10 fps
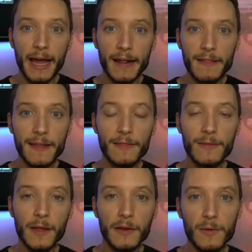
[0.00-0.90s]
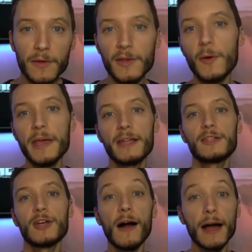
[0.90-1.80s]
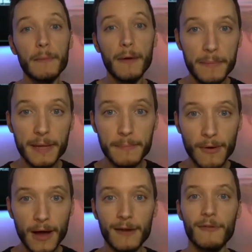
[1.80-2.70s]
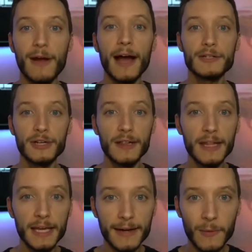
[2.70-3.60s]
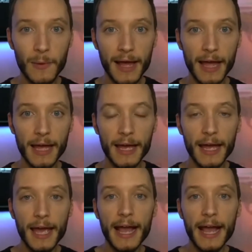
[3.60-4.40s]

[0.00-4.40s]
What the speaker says: And I think that, you know, we can talk about people kind of rationally in a way.